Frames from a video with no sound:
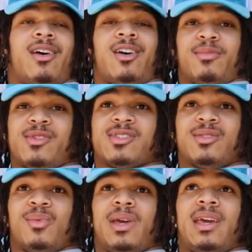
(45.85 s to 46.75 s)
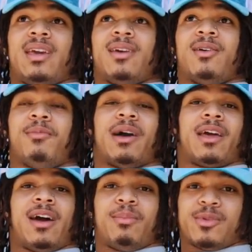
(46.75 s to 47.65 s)
almost a week, about
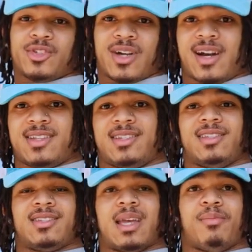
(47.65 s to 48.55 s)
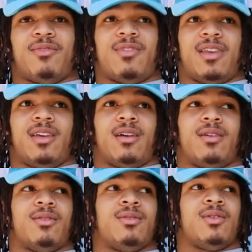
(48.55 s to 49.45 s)
a couple tries at this type of
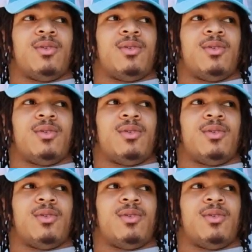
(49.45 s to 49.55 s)
video.